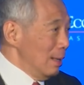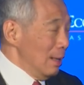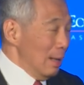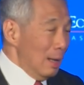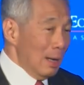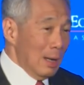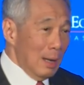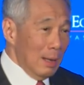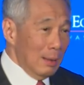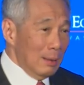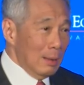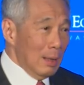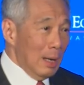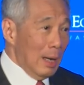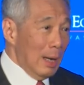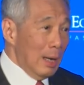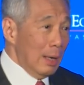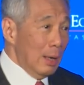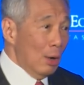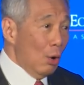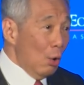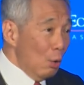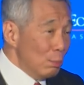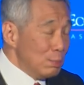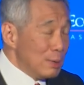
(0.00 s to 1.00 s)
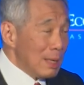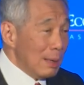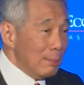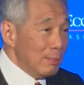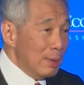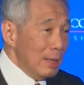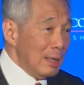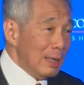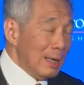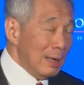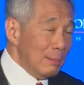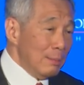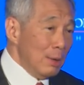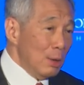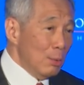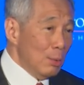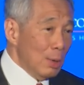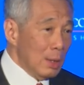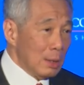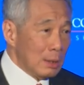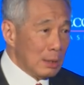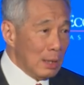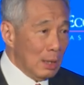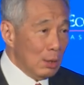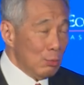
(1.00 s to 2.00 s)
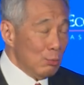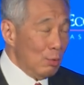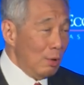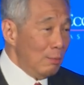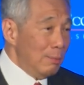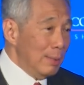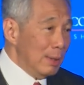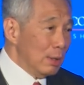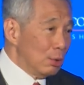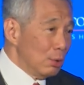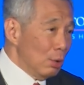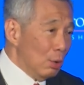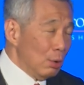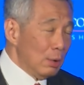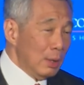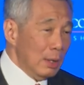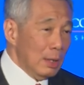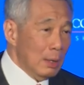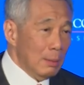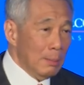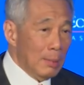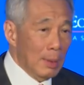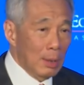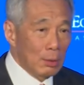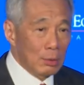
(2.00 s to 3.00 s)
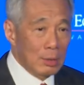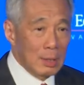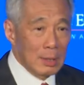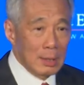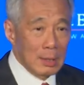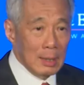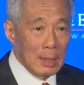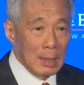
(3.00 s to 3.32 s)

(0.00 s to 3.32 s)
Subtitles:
I hope something can be worked out. We've been talking about it.